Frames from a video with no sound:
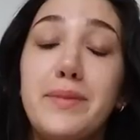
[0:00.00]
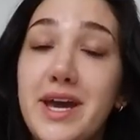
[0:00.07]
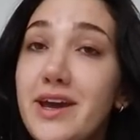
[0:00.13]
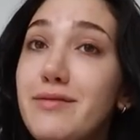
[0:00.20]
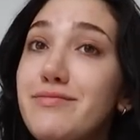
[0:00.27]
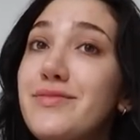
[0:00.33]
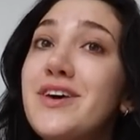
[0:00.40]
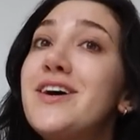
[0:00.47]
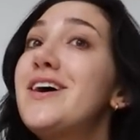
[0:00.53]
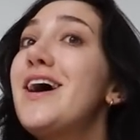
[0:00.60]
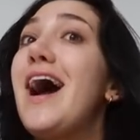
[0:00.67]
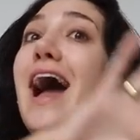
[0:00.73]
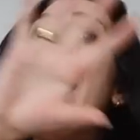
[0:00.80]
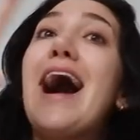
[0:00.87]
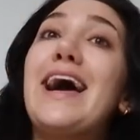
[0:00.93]
me,
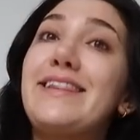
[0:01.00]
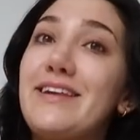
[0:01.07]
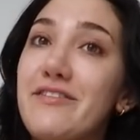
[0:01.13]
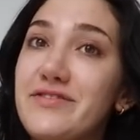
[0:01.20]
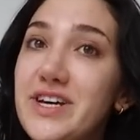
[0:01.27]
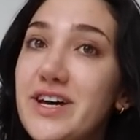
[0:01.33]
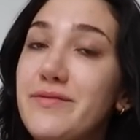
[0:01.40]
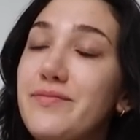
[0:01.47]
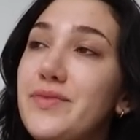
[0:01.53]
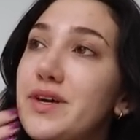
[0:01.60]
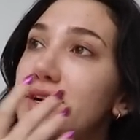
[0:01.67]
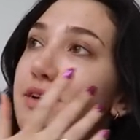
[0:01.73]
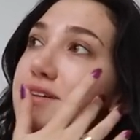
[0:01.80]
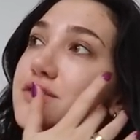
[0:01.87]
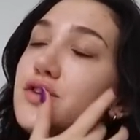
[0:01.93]
I loved it.
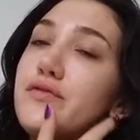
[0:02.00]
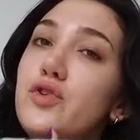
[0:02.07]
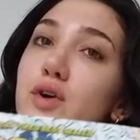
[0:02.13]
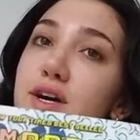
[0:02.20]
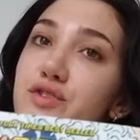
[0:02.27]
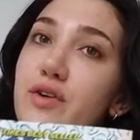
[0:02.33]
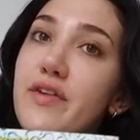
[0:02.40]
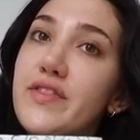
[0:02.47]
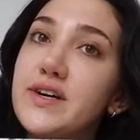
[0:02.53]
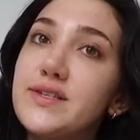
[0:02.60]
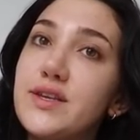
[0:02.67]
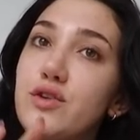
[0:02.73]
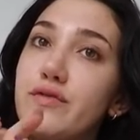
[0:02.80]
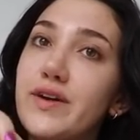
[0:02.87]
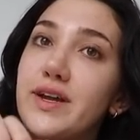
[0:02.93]
So if you guys read
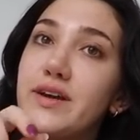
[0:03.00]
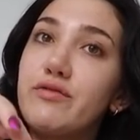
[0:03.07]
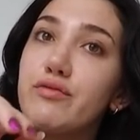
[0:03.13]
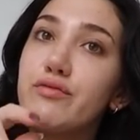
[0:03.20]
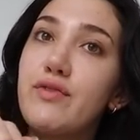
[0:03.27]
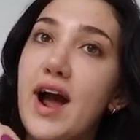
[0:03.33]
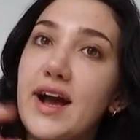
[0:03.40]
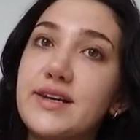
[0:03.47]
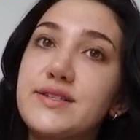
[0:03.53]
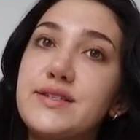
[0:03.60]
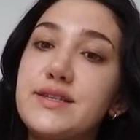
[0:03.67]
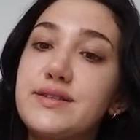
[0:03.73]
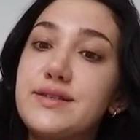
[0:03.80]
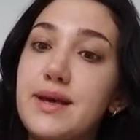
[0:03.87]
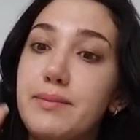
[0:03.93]
this and you have any recs
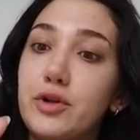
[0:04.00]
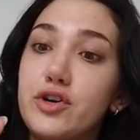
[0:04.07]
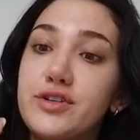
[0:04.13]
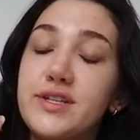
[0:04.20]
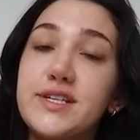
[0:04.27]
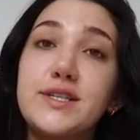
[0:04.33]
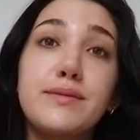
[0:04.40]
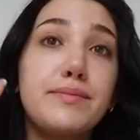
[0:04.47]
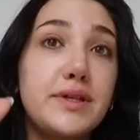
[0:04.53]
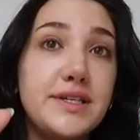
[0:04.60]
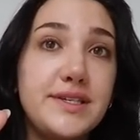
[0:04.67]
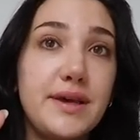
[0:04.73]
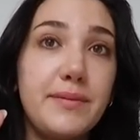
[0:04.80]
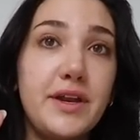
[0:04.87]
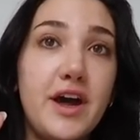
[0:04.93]
similar to this,
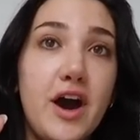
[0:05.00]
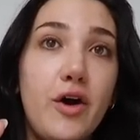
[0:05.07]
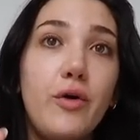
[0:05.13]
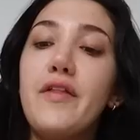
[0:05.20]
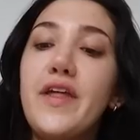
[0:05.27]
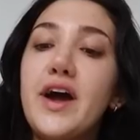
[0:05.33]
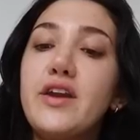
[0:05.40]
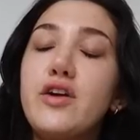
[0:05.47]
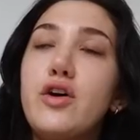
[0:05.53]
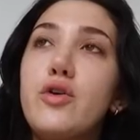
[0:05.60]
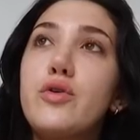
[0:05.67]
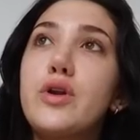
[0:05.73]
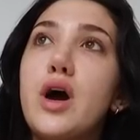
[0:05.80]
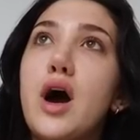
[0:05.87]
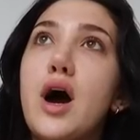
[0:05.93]
please let me know. On that
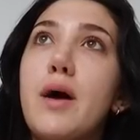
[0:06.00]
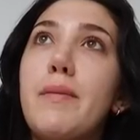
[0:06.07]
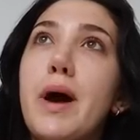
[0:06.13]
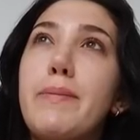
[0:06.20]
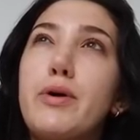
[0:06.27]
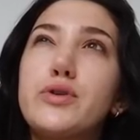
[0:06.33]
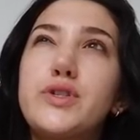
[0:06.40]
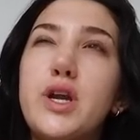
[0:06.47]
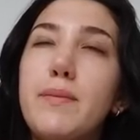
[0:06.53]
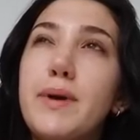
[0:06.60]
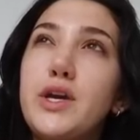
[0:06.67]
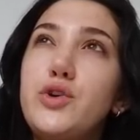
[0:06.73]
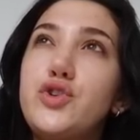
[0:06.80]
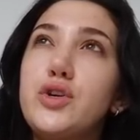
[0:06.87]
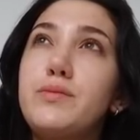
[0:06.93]
note, I posted on my
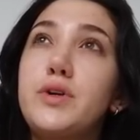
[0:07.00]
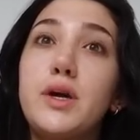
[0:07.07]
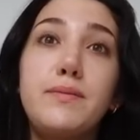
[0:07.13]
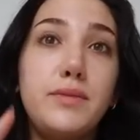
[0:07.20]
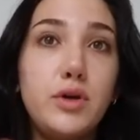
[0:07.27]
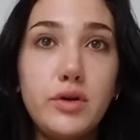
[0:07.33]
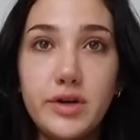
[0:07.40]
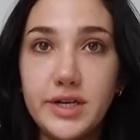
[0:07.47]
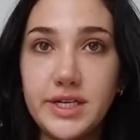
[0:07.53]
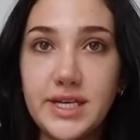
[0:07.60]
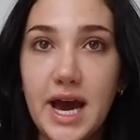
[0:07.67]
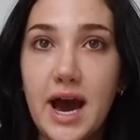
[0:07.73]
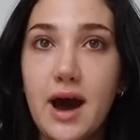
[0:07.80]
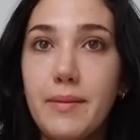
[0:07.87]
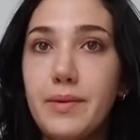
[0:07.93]
YouTube community
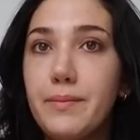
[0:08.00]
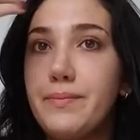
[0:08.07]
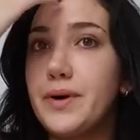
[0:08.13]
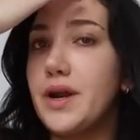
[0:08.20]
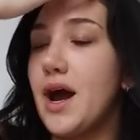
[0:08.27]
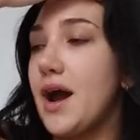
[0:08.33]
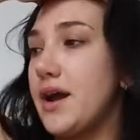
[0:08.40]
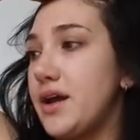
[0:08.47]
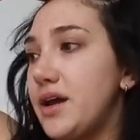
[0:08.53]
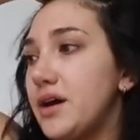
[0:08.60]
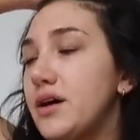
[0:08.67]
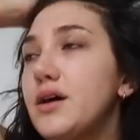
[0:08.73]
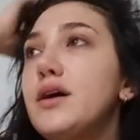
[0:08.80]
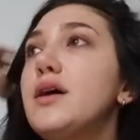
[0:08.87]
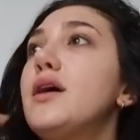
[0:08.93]
tab, but I